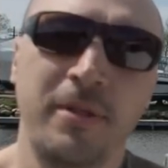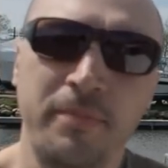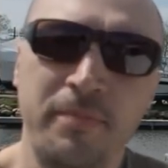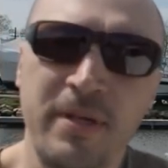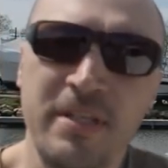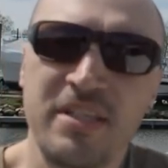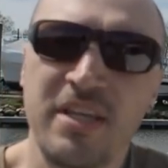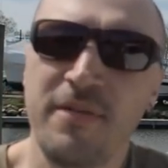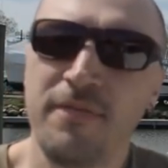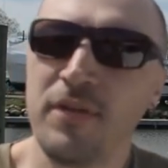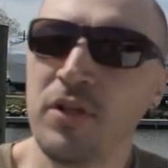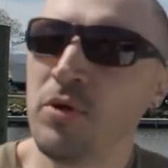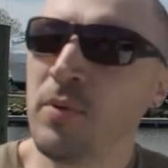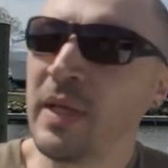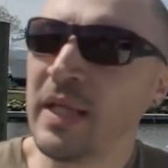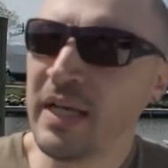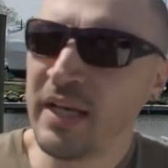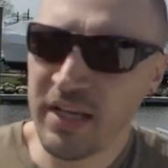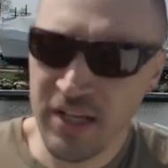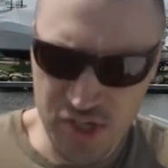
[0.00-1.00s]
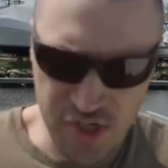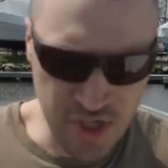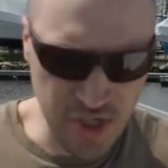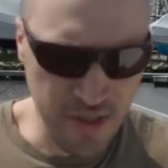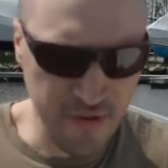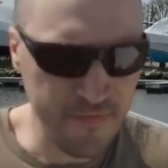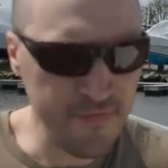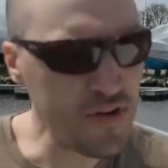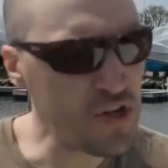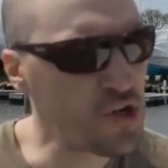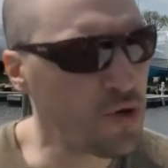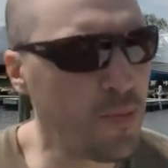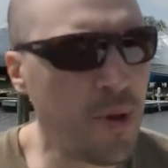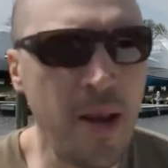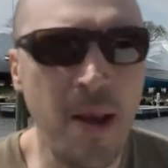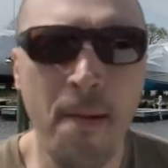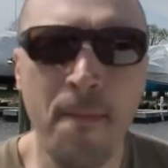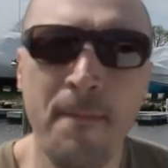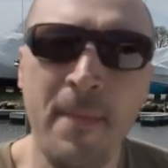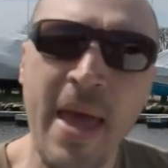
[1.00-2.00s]
Lapinski for the New England edition of the
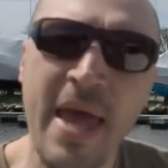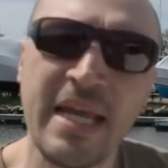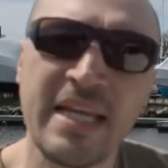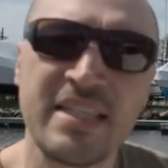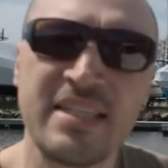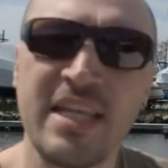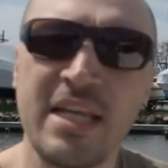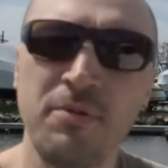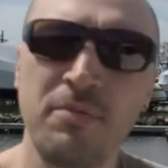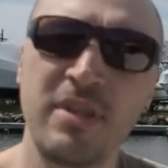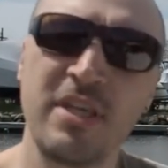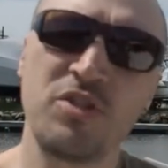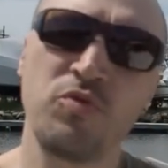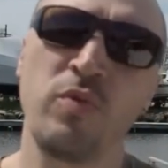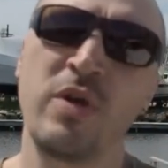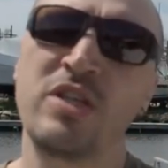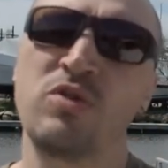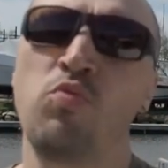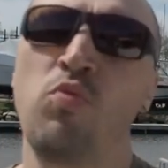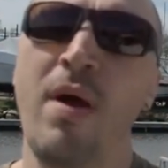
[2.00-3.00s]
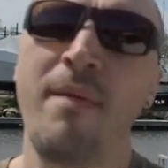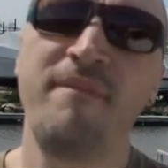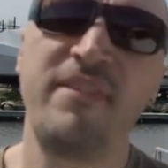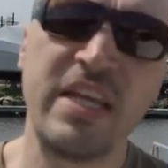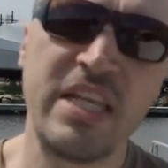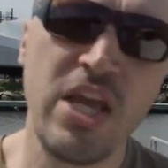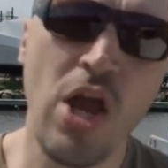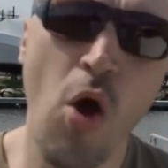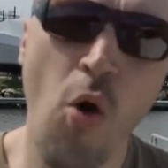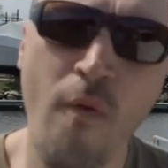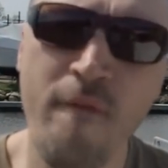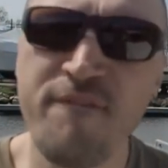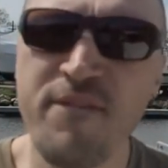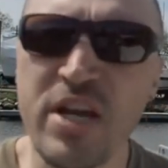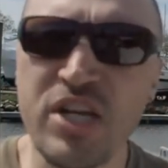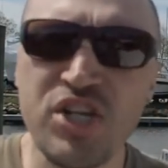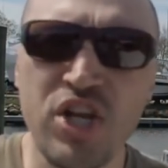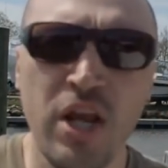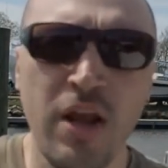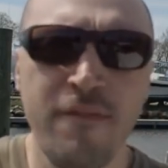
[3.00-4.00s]
Fisherman Magazine with this week's web video
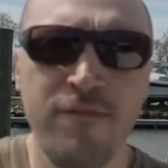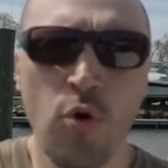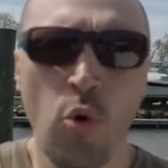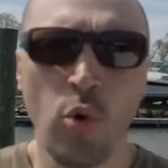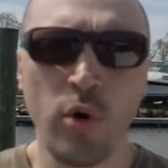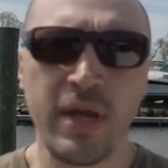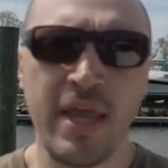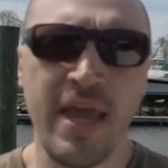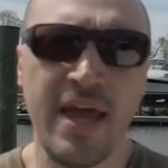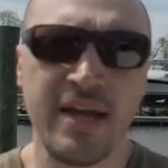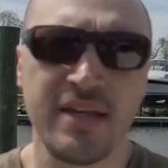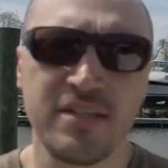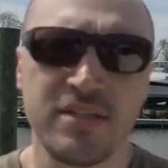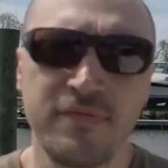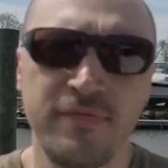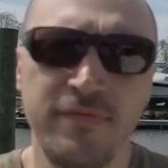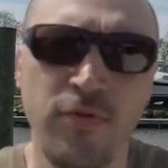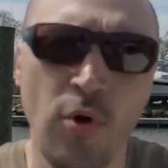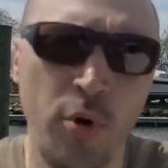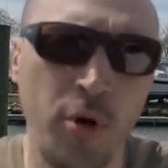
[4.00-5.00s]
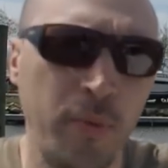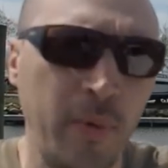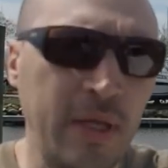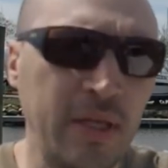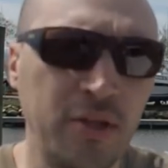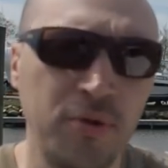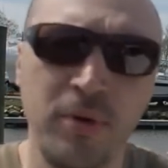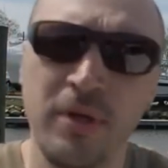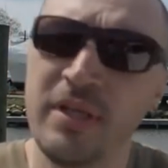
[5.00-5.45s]
fishing forecast for New England.